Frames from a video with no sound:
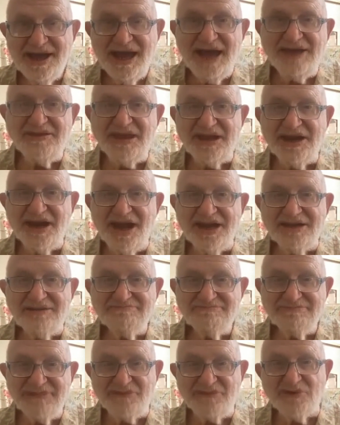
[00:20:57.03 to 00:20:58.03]
And then I
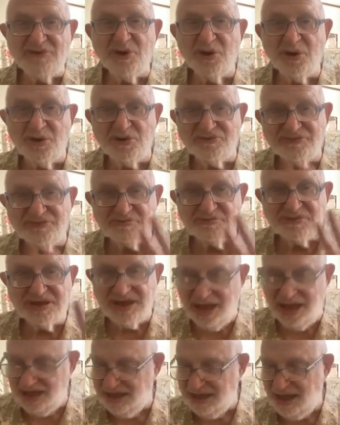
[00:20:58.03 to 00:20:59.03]
never heard from
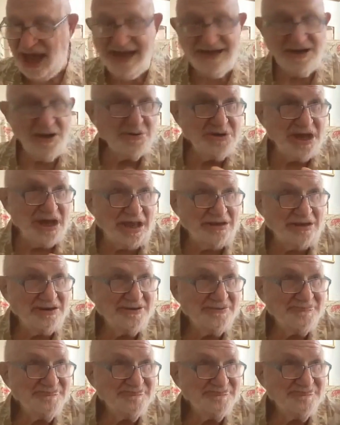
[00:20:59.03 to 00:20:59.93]
Ken. I know Ken.